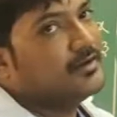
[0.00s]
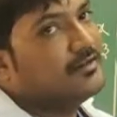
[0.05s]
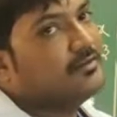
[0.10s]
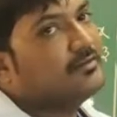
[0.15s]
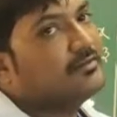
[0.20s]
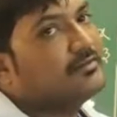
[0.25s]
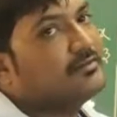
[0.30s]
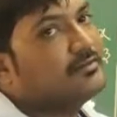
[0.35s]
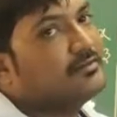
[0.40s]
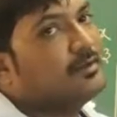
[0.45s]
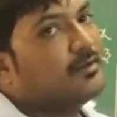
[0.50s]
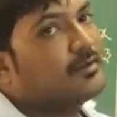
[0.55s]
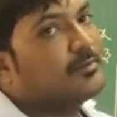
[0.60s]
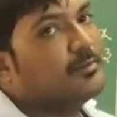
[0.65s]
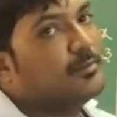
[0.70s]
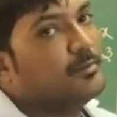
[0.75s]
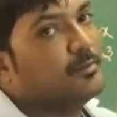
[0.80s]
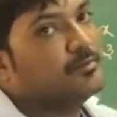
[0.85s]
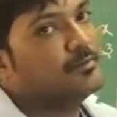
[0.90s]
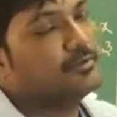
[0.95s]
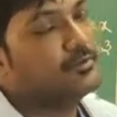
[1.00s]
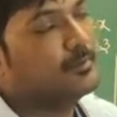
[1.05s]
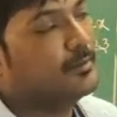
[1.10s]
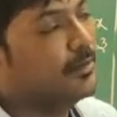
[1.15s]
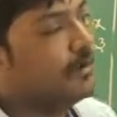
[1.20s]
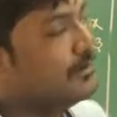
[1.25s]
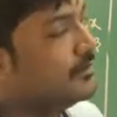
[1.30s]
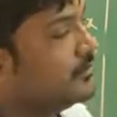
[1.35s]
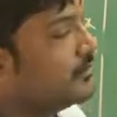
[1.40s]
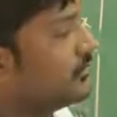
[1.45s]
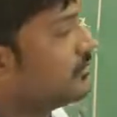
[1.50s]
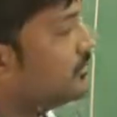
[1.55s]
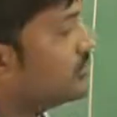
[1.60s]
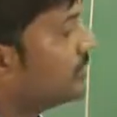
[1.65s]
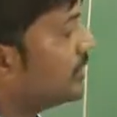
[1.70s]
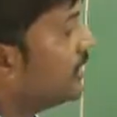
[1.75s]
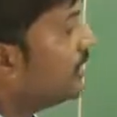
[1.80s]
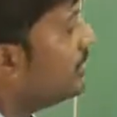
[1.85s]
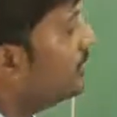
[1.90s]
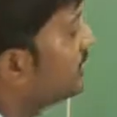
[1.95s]
it is not possible.
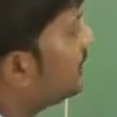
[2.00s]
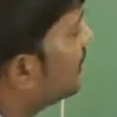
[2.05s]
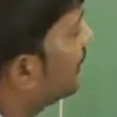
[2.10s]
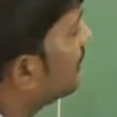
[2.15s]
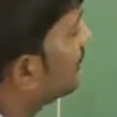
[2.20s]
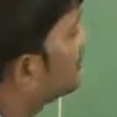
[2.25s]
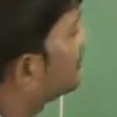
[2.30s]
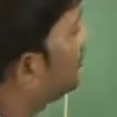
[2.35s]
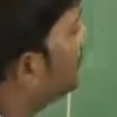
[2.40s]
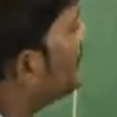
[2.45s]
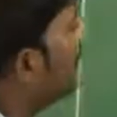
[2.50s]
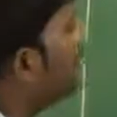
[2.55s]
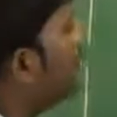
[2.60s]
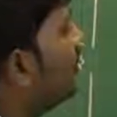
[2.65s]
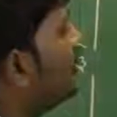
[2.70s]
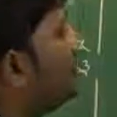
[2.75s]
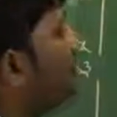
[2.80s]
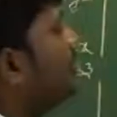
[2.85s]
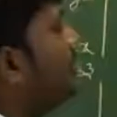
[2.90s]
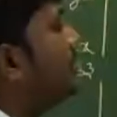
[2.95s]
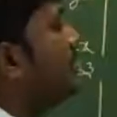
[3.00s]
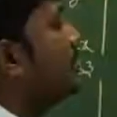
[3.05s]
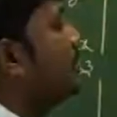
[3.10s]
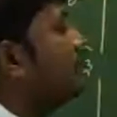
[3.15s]
Okay. So now